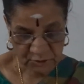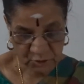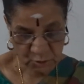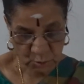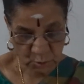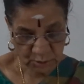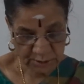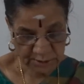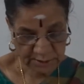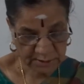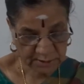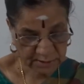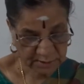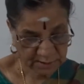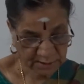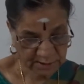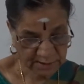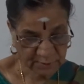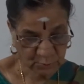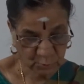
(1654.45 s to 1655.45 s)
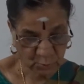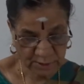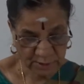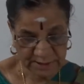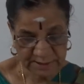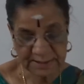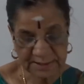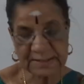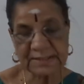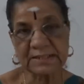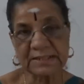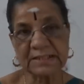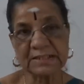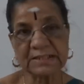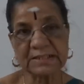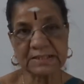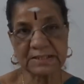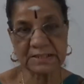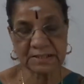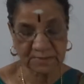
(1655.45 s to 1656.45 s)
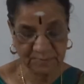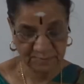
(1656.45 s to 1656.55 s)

shoulder and wider chest.